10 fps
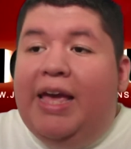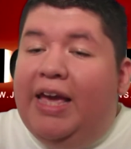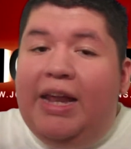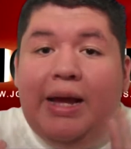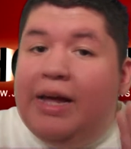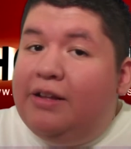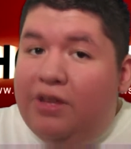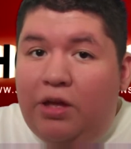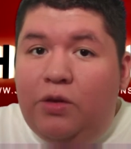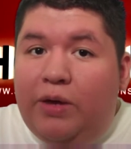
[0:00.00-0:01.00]
And I gotta
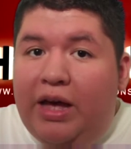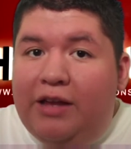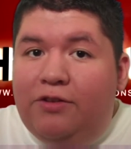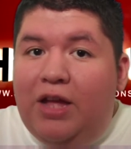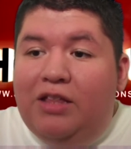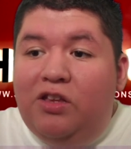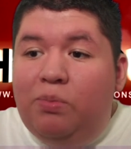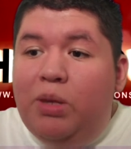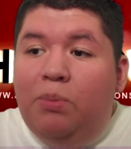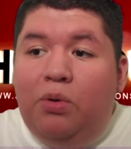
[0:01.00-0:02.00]
tell you guys that these
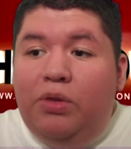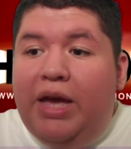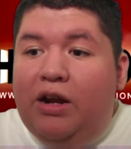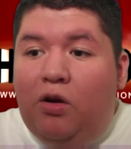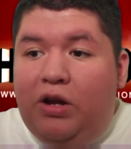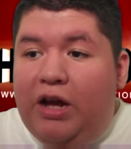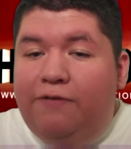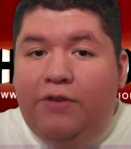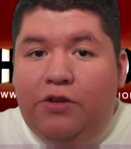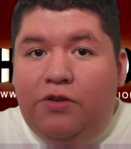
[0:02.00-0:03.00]
people that are not
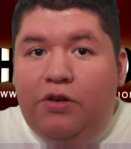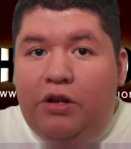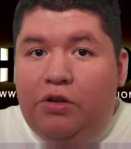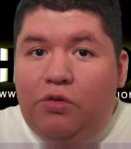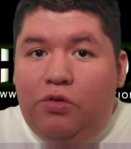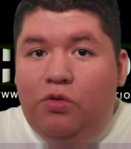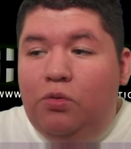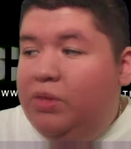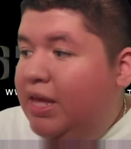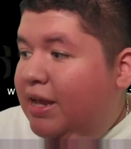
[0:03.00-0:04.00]
featured on
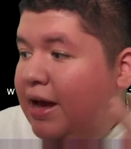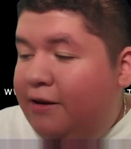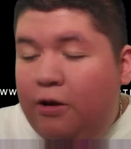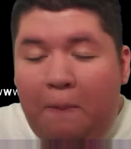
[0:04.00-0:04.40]
YouTube, they got